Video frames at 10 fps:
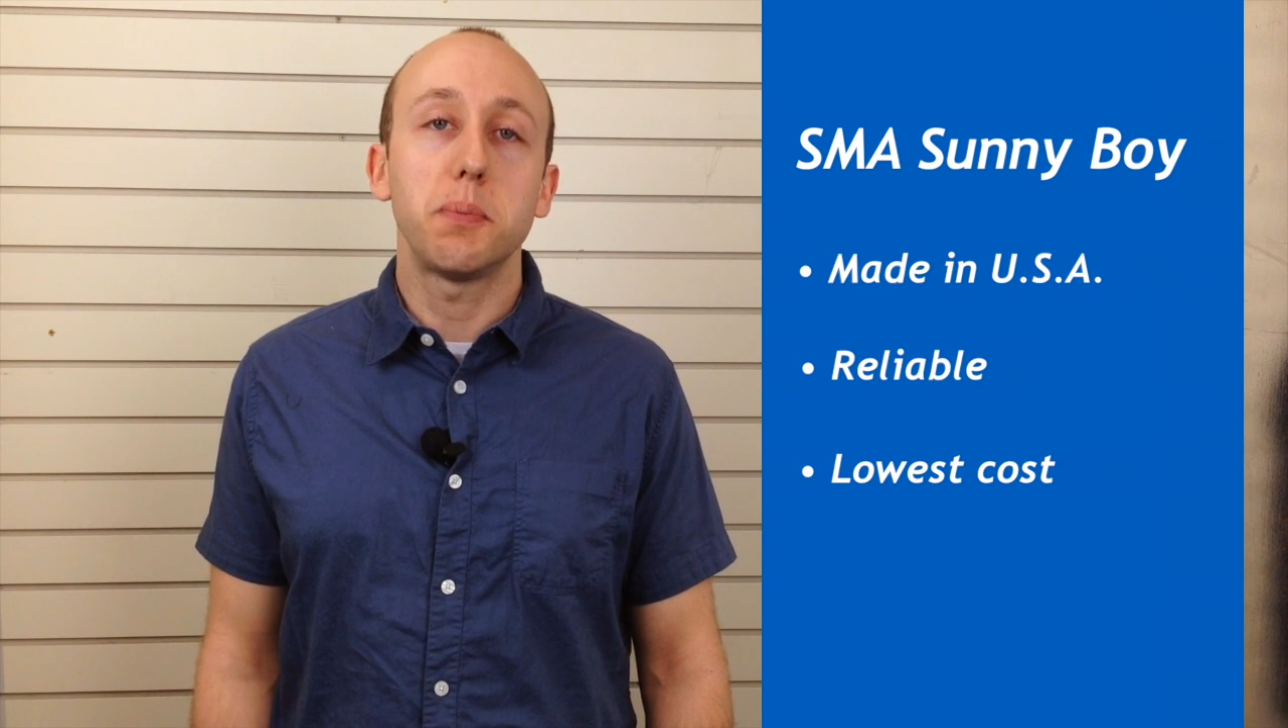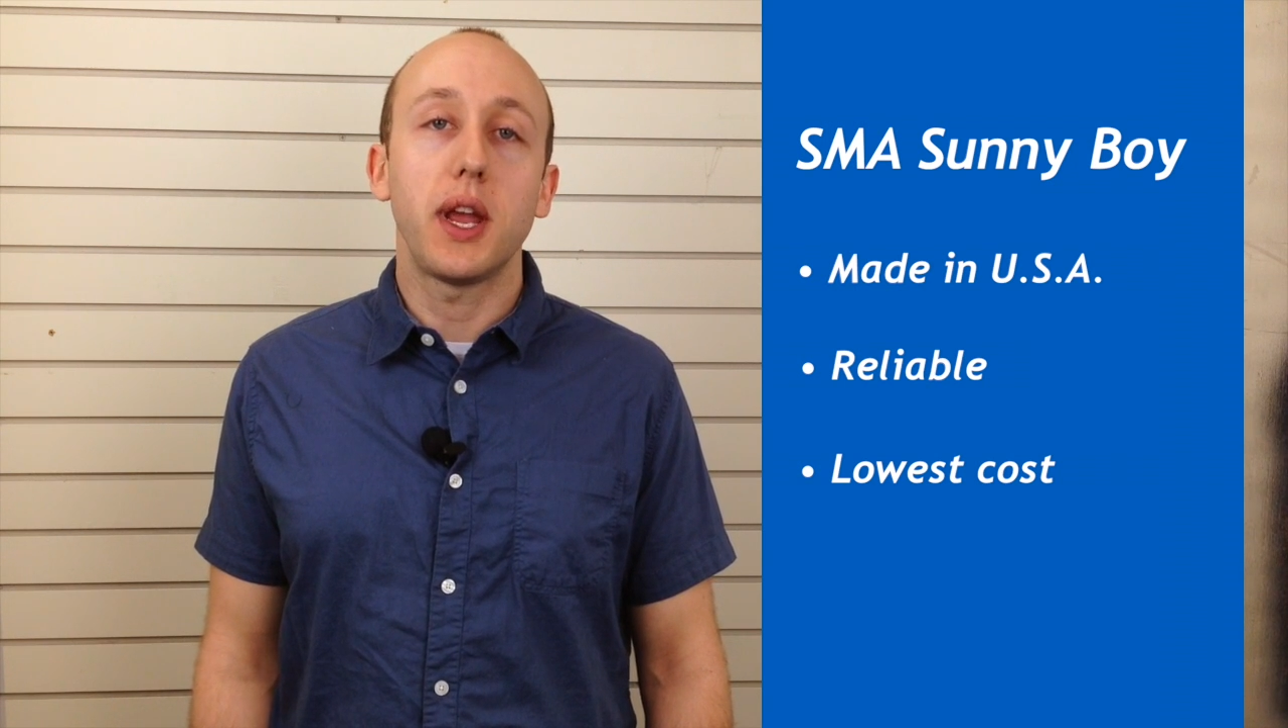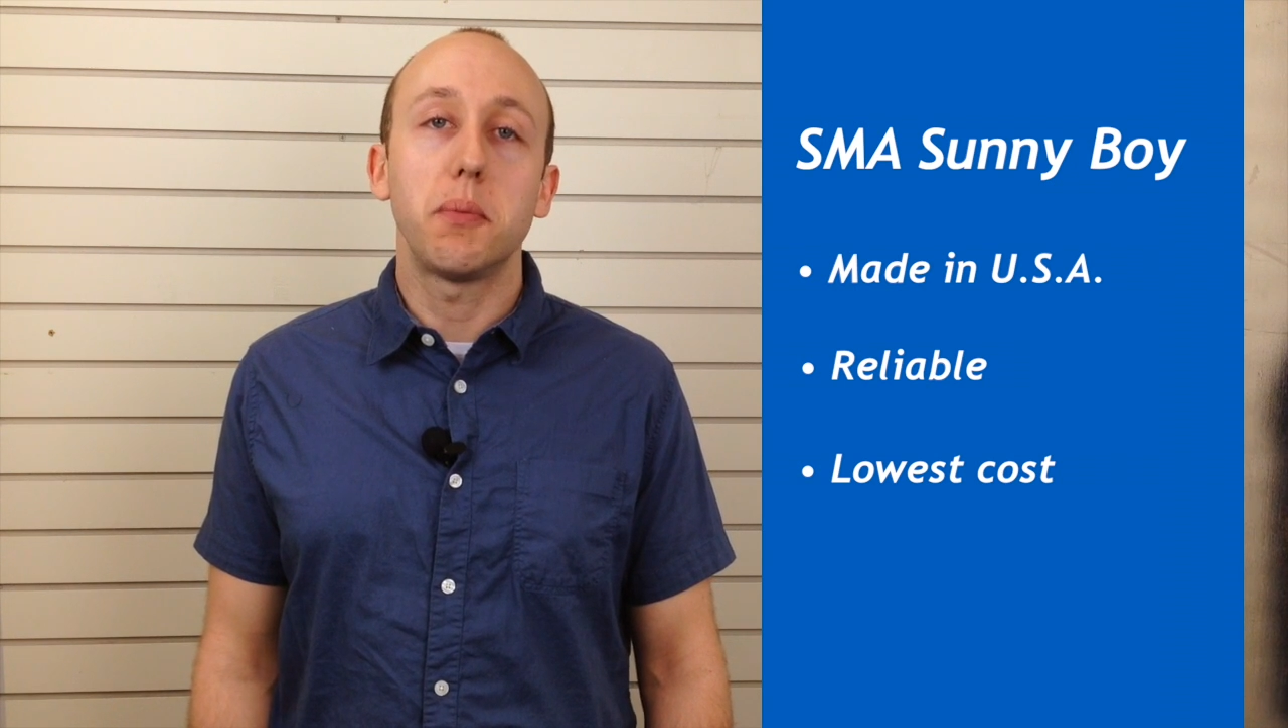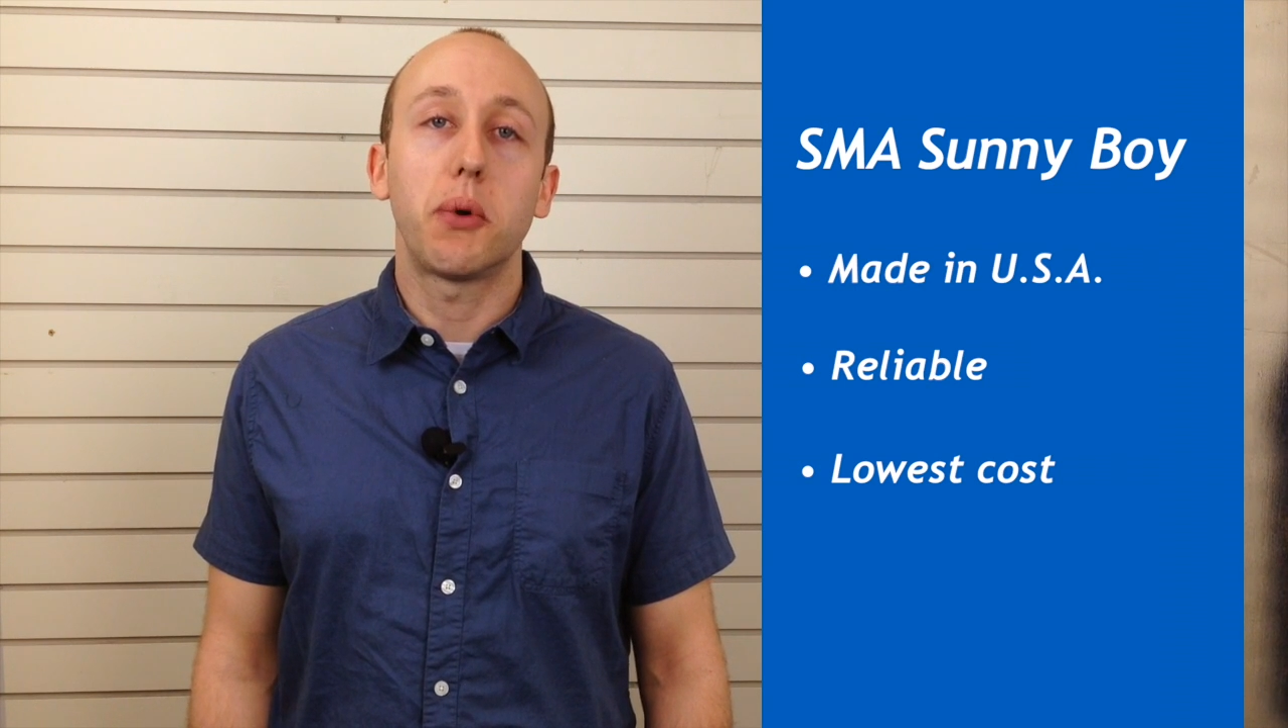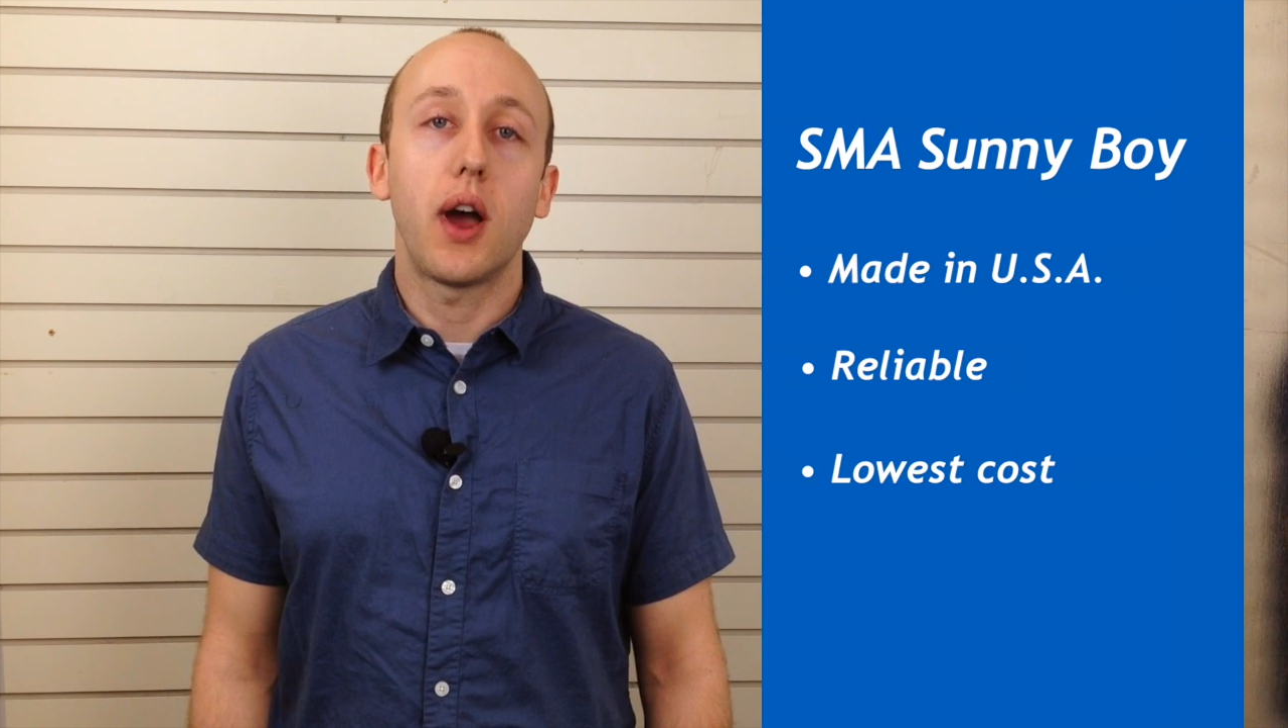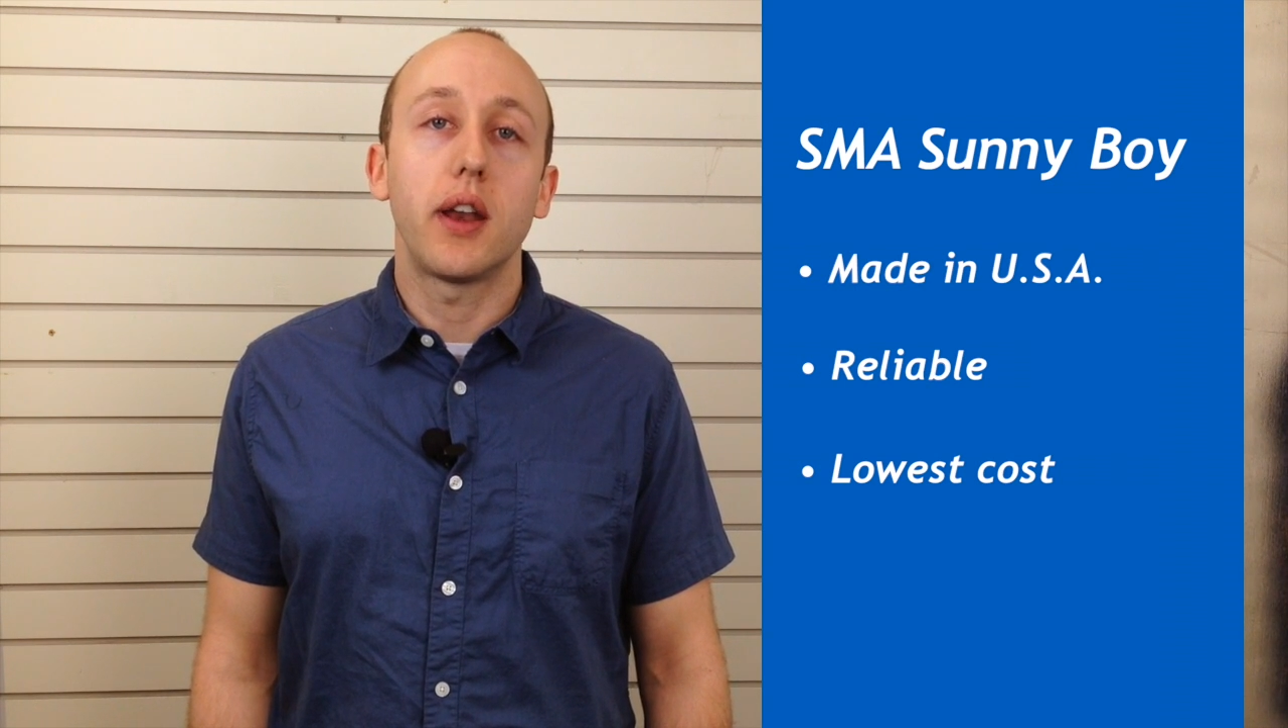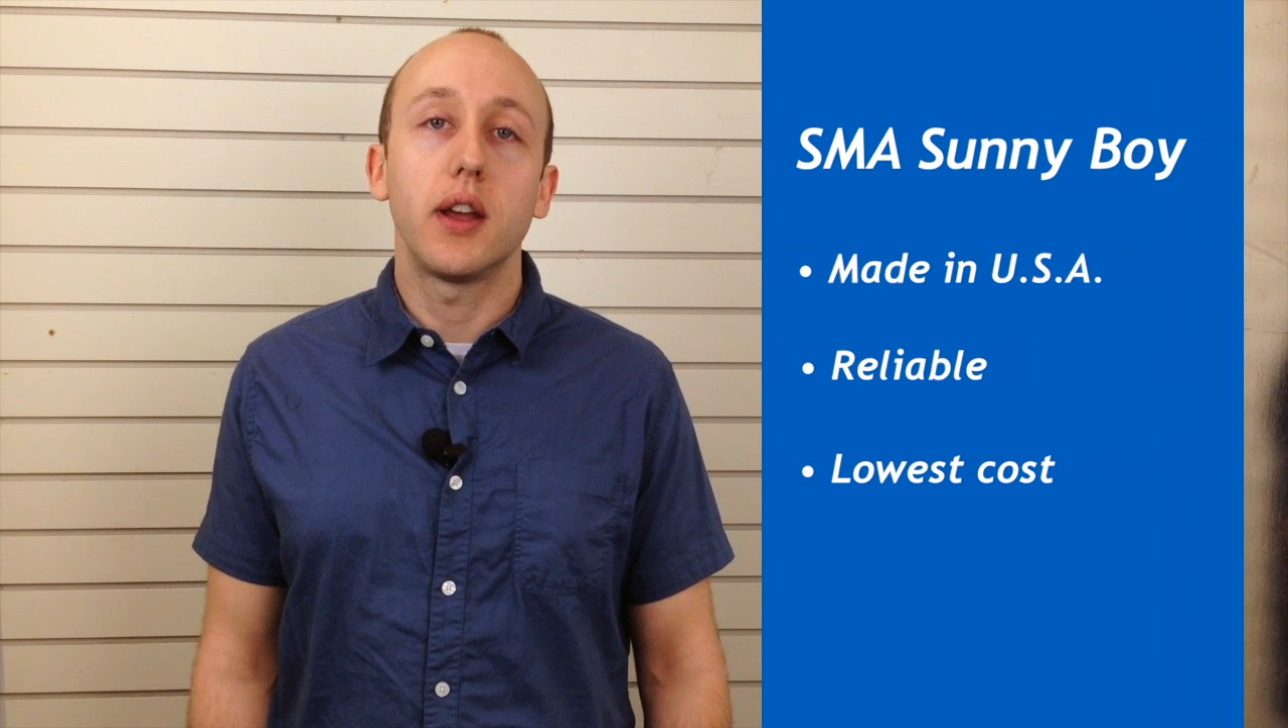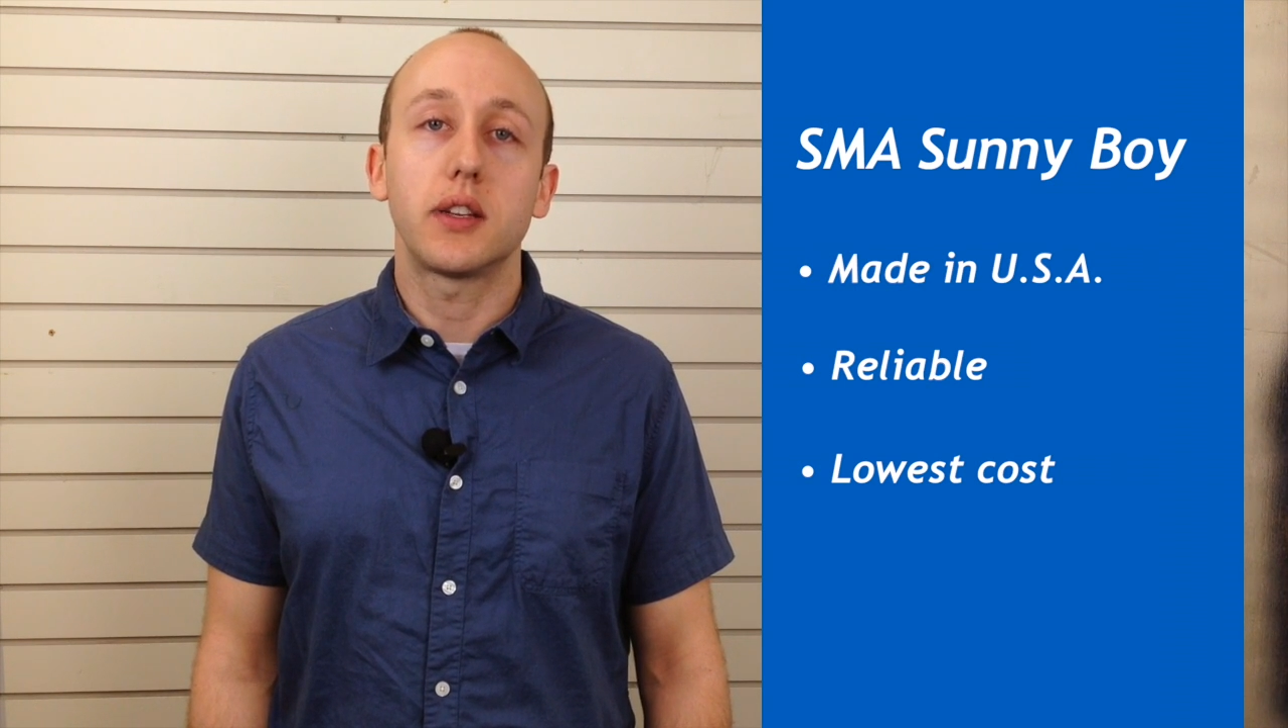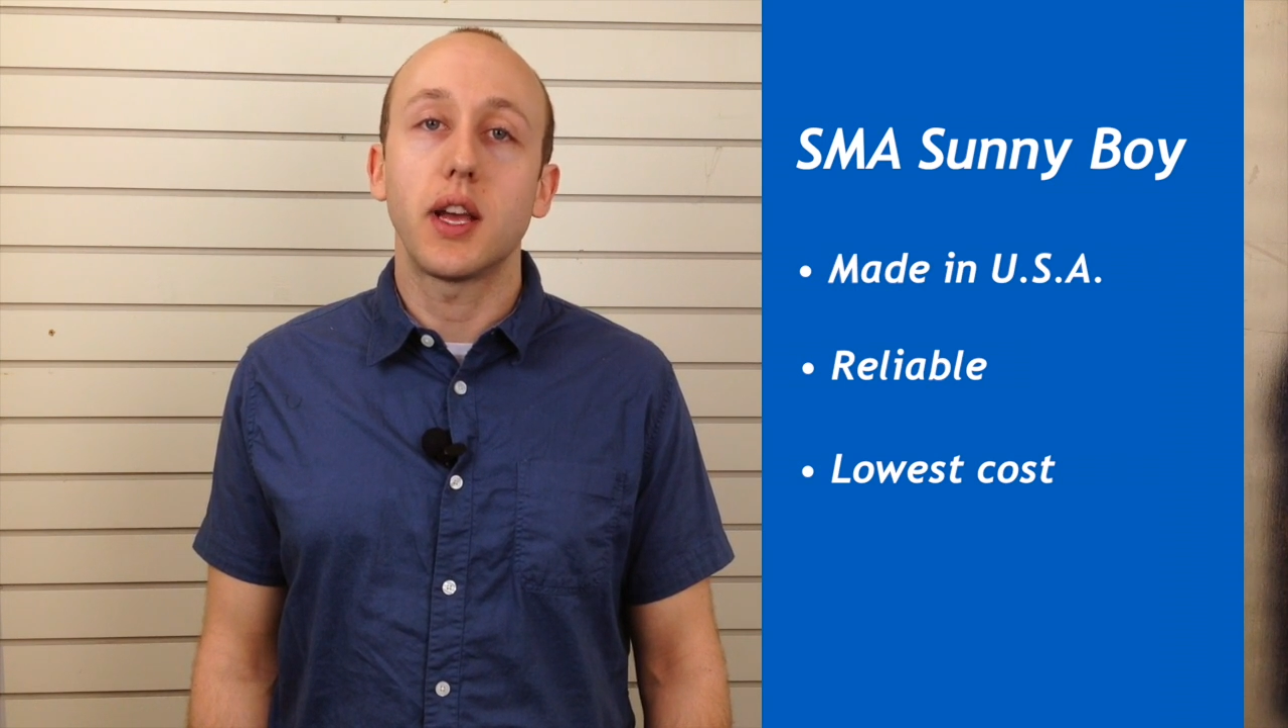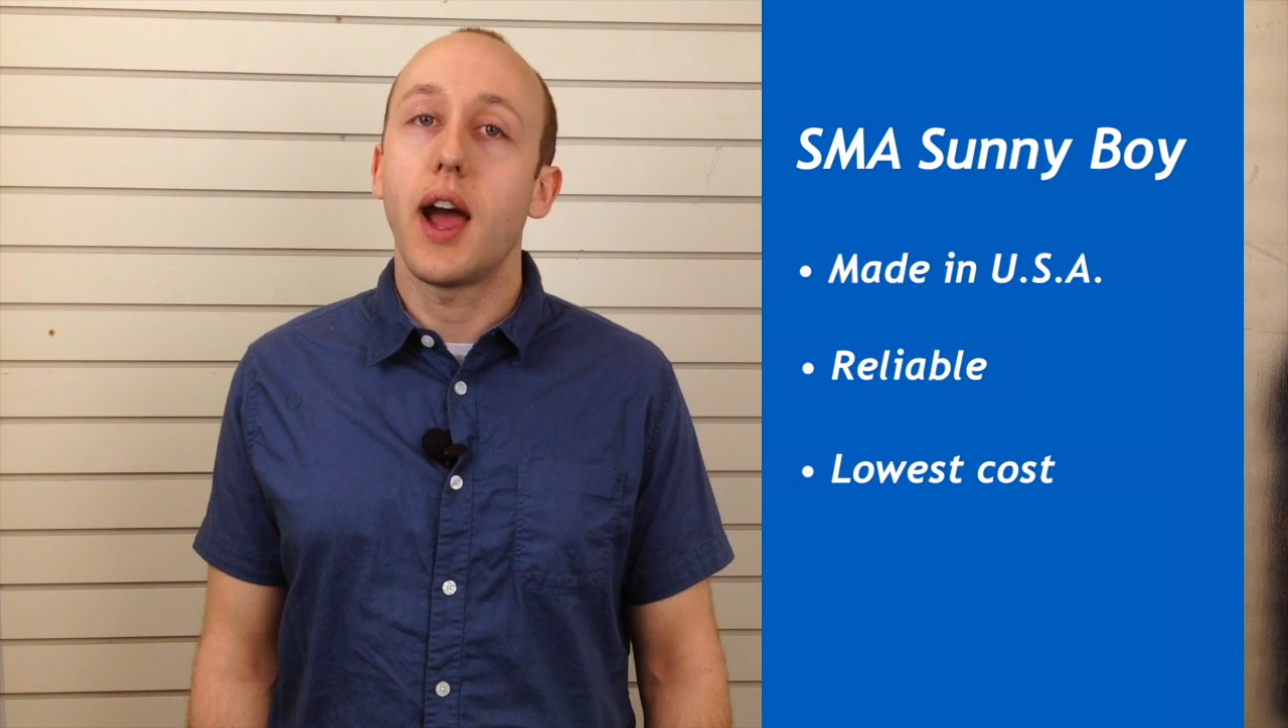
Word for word: made product,